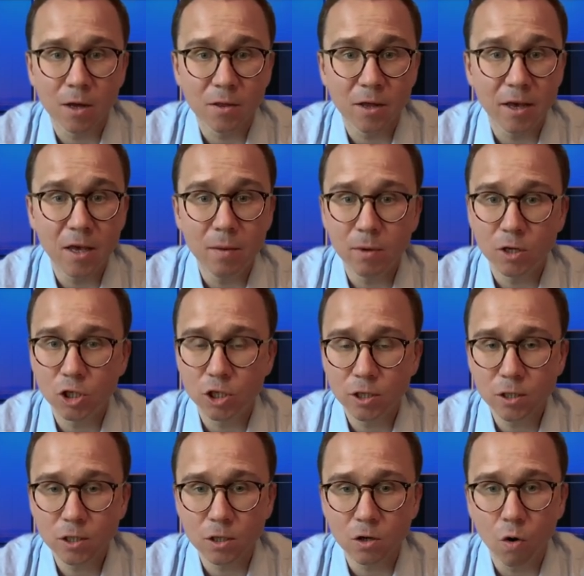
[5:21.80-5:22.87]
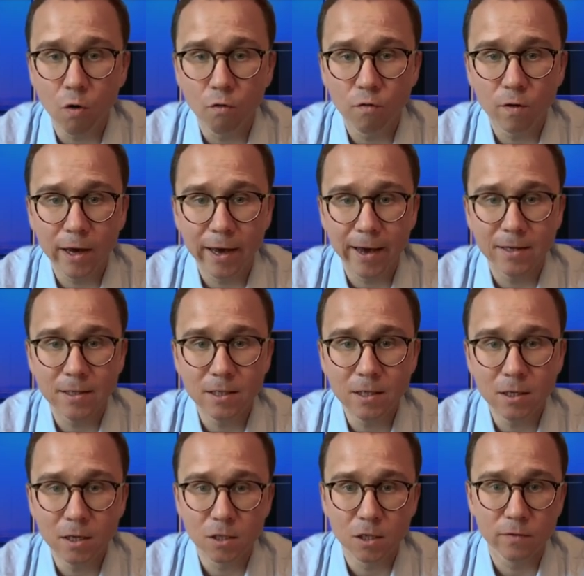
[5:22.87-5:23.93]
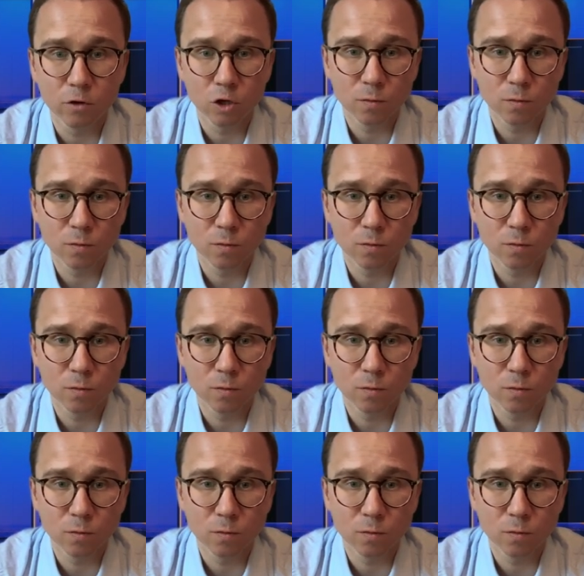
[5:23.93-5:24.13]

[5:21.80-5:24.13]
images of KD, its reverse